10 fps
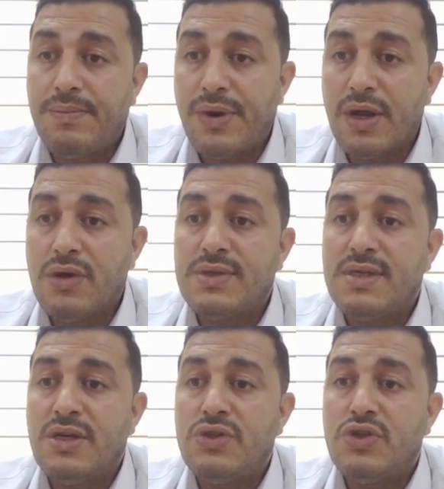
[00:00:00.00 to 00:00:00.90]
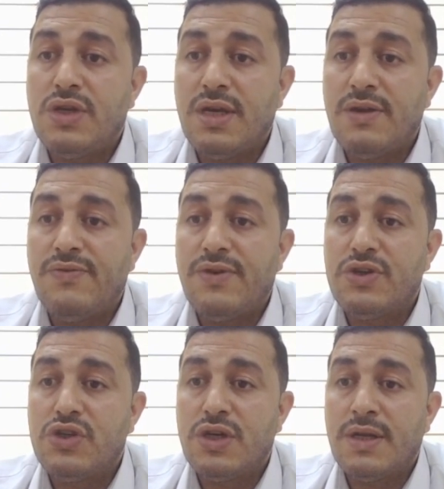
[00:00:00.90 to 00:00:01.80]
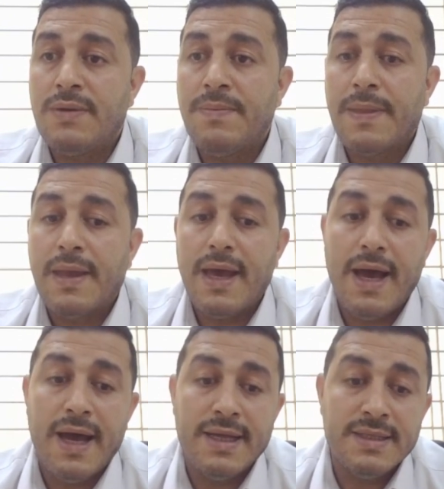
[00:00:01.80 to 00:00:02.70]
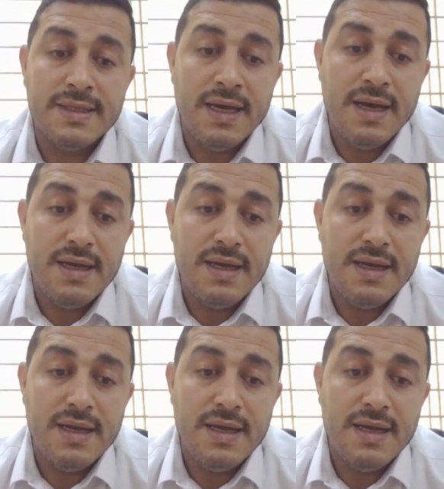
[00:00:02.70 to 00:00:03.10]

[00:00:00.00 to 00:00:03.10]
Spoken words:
prior surgery, infection, And